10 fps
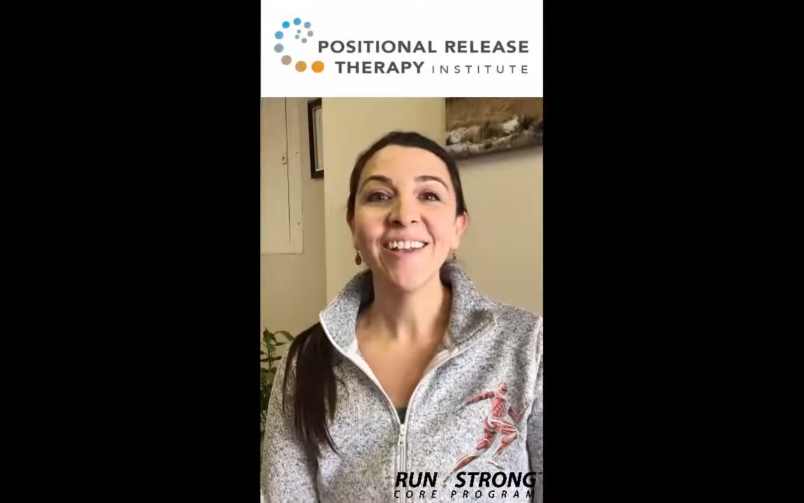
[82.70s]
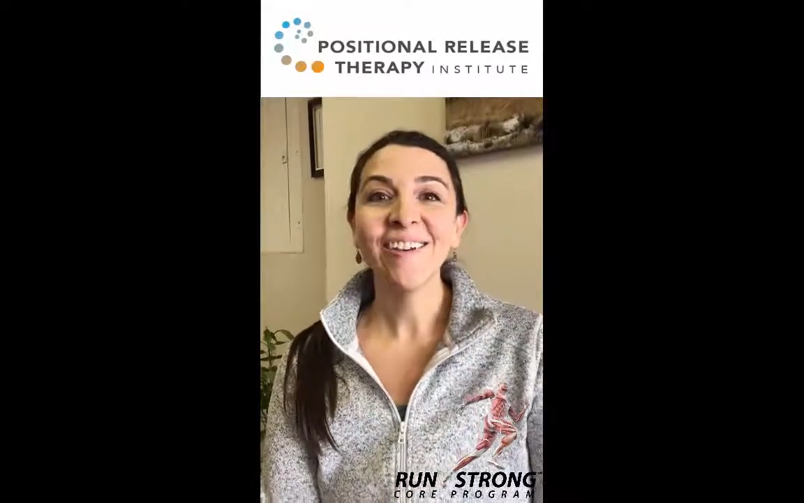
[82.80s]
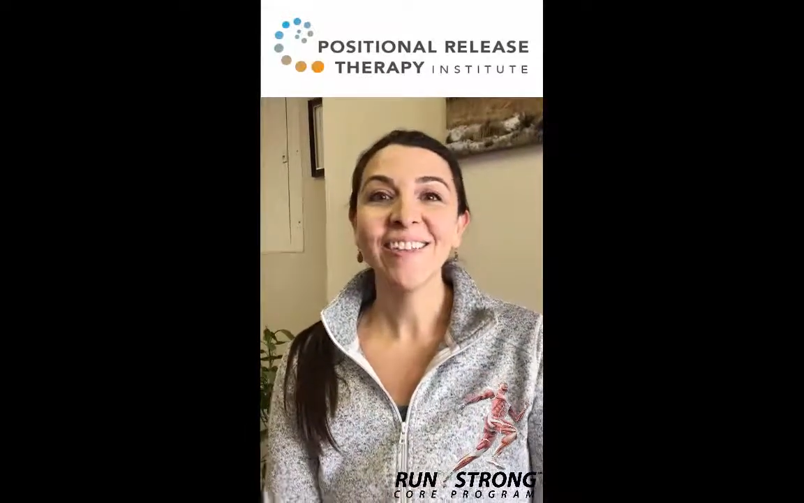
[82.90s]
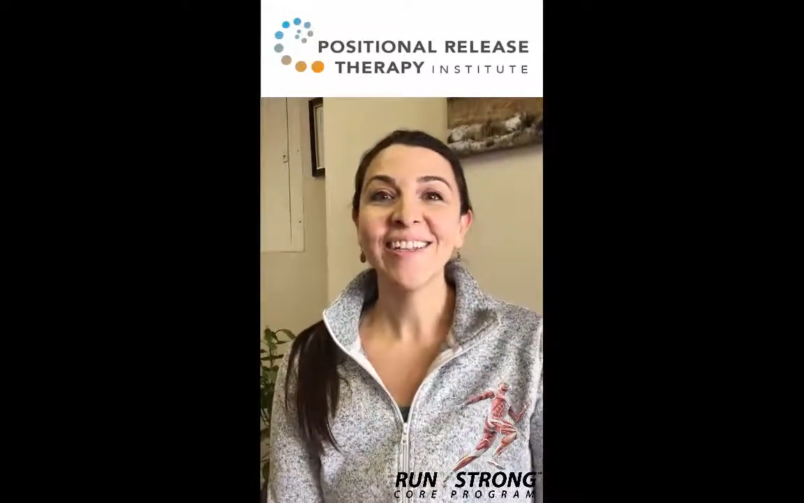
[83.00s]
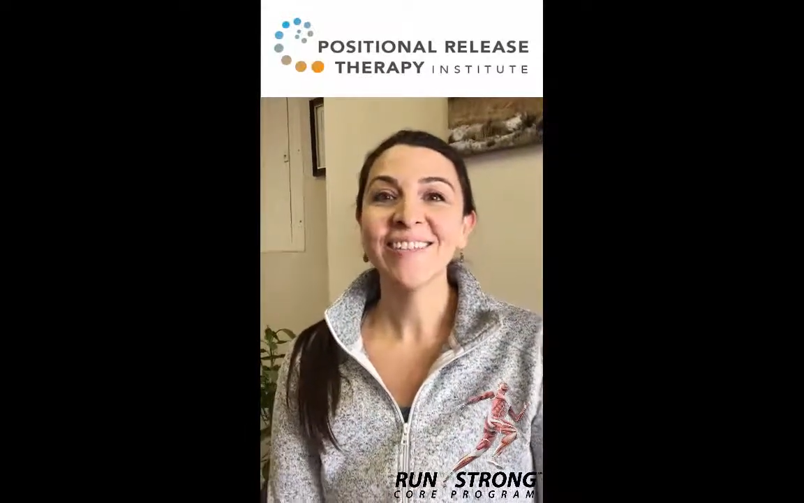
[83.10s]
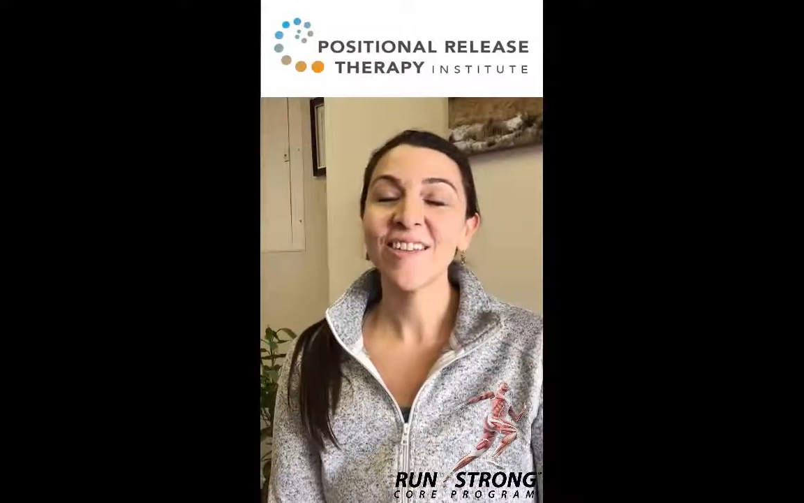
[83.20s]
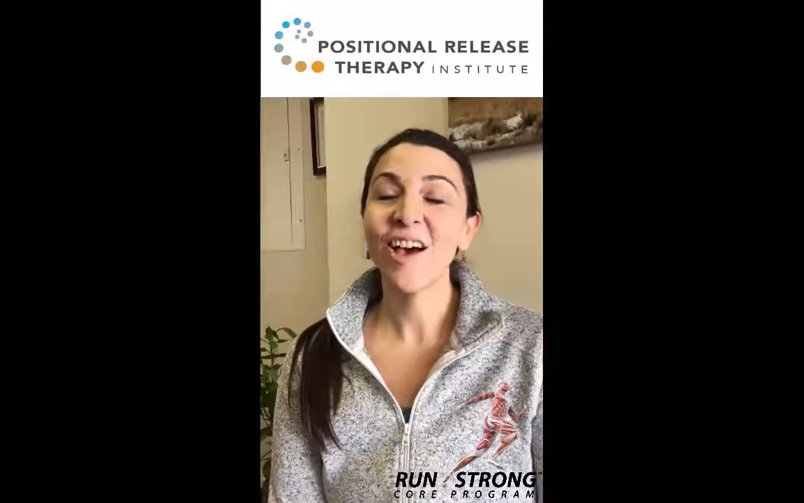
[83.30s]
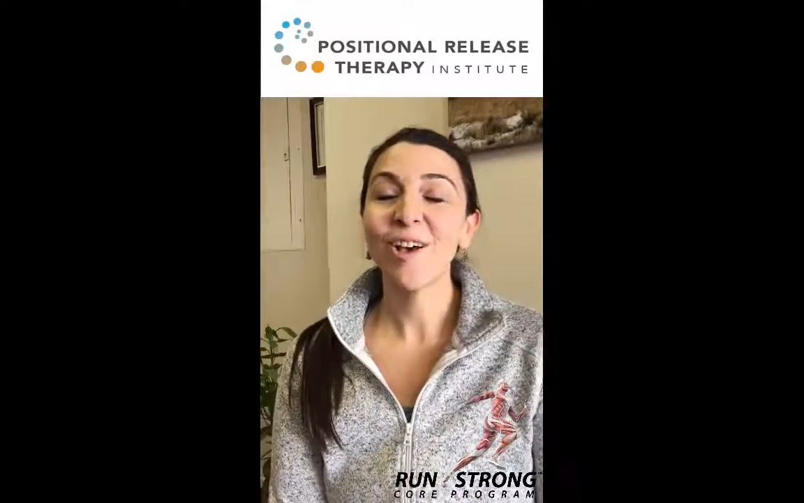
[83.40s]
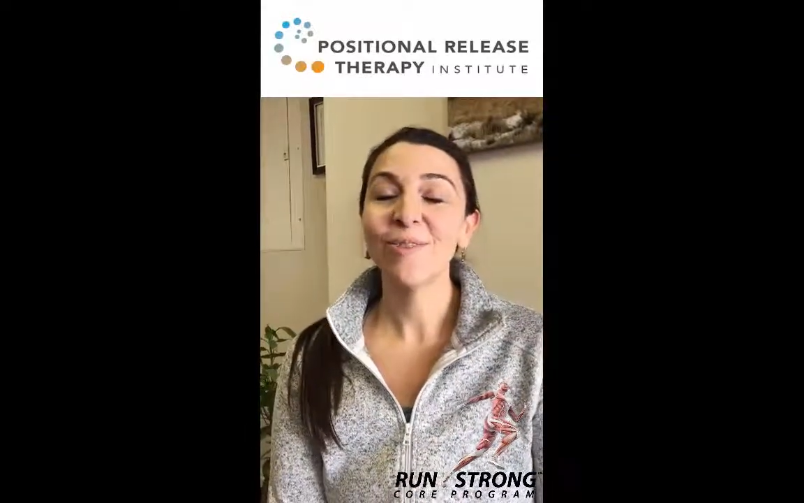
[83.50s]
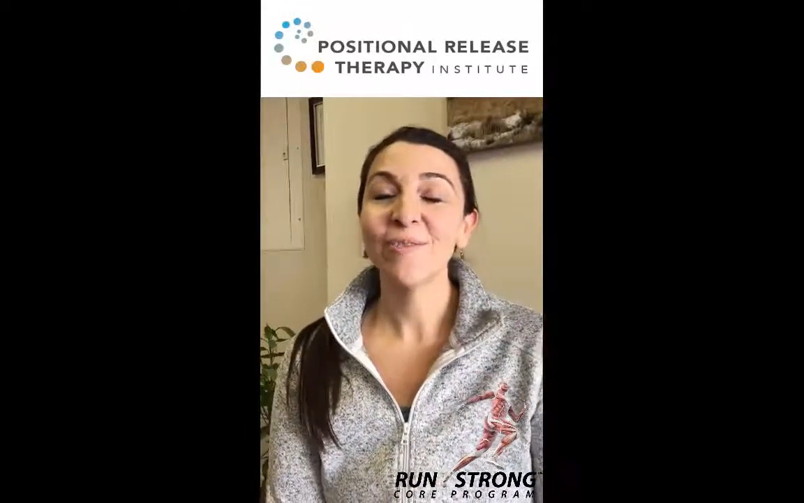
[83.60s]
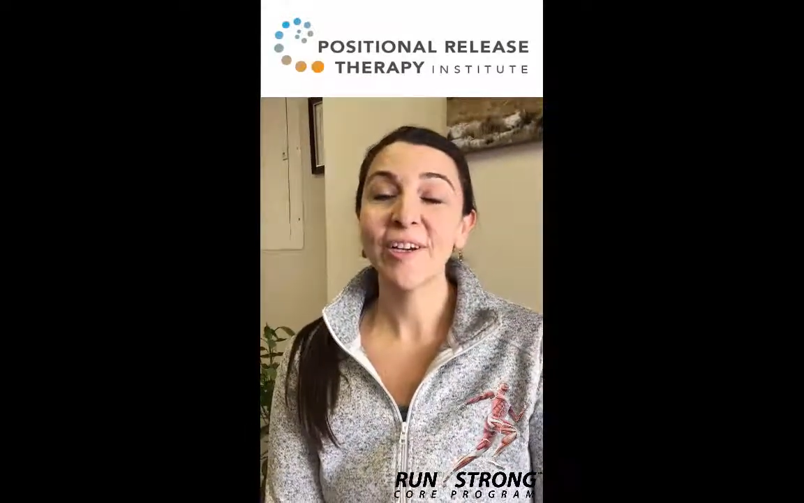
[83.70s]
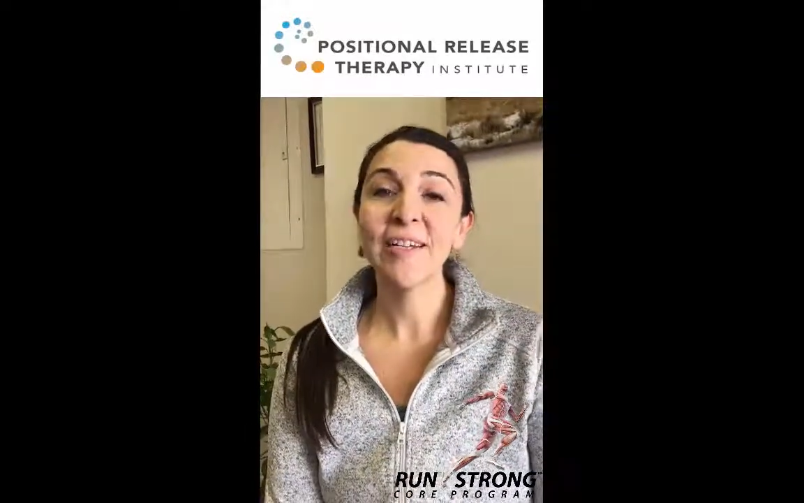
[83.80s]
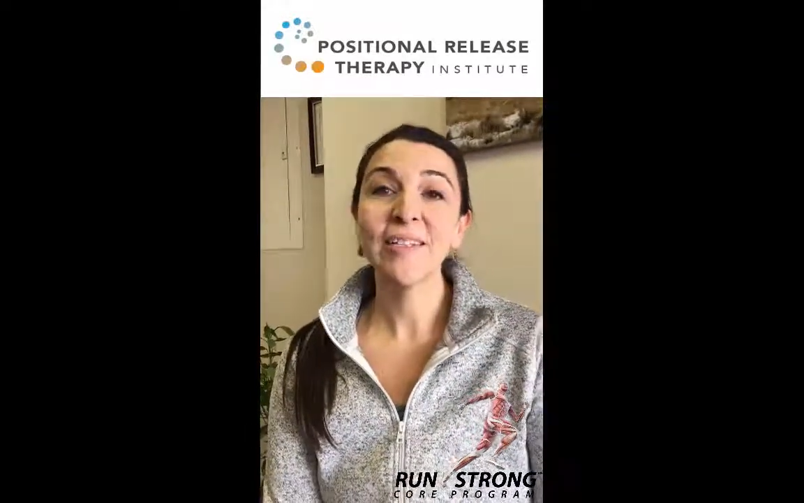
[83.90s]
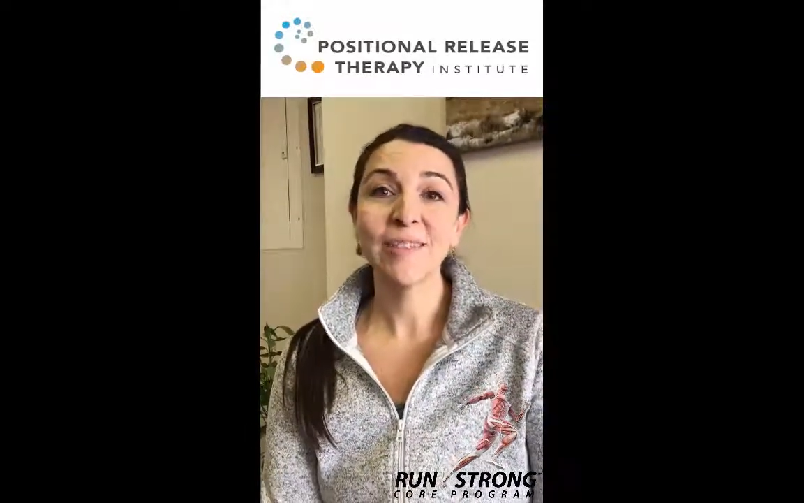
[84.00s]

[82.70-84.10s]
I know that it's all very